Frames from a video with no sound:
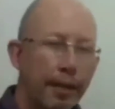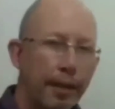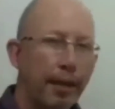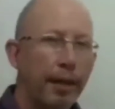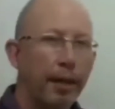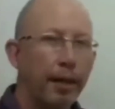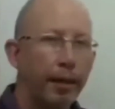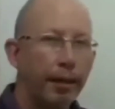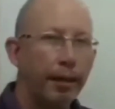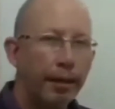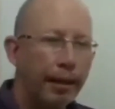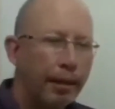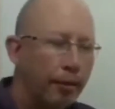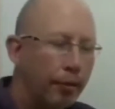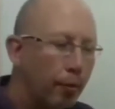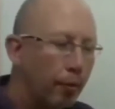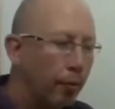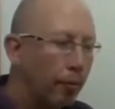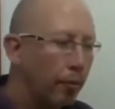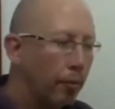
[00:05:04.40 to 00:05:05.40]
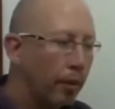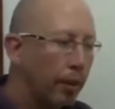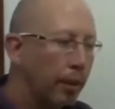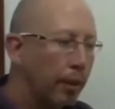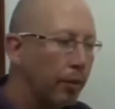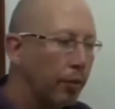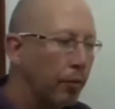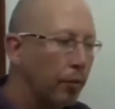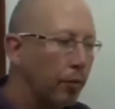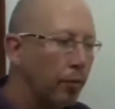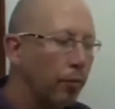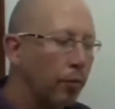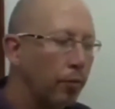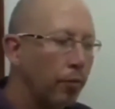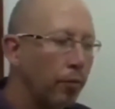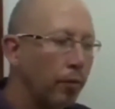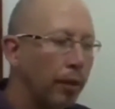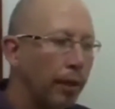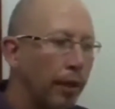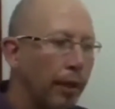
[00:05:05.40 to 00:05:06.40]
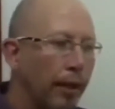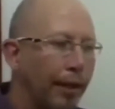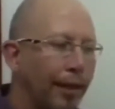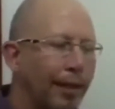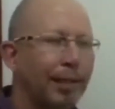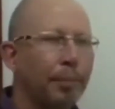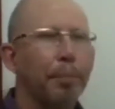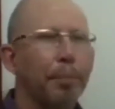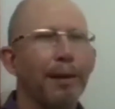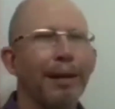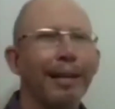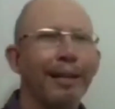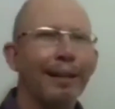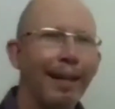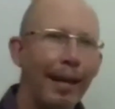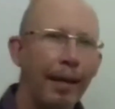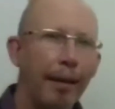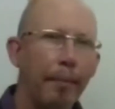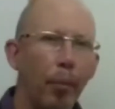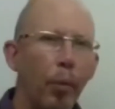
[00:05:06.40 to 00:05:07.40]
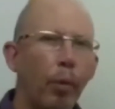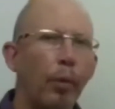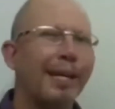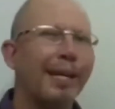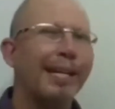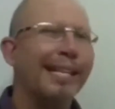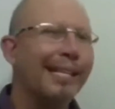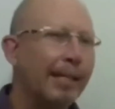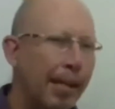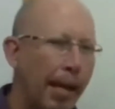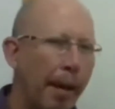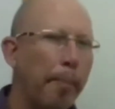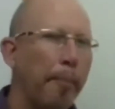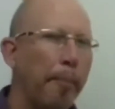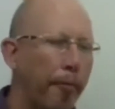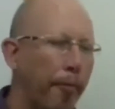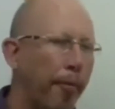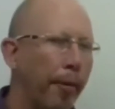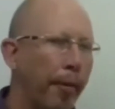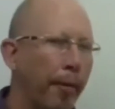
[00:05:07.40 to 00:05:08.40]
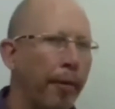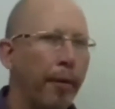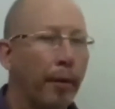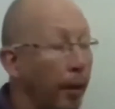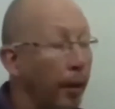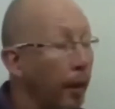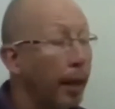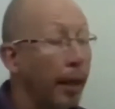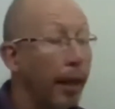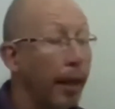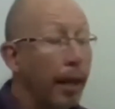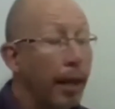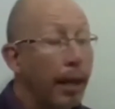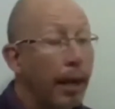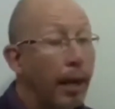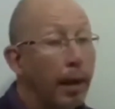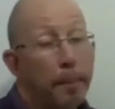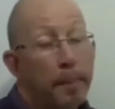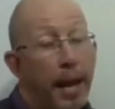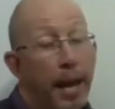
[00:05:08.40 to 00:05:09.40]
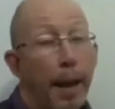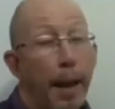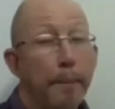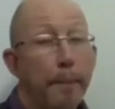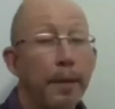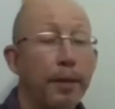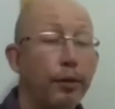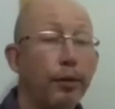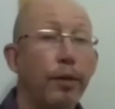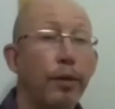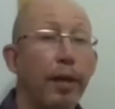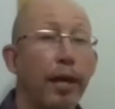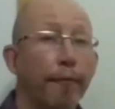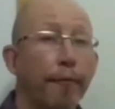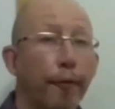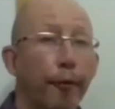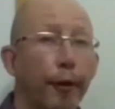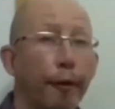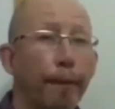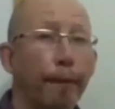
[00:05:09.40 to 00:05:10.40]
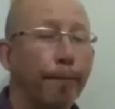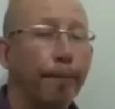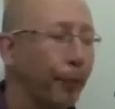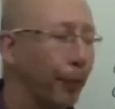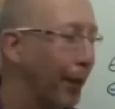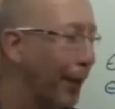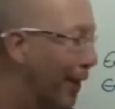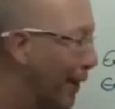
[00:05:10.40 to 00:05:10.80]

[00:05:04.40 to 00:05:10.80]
can you explain that more in depth? And I'd be happy to do that for you, okay?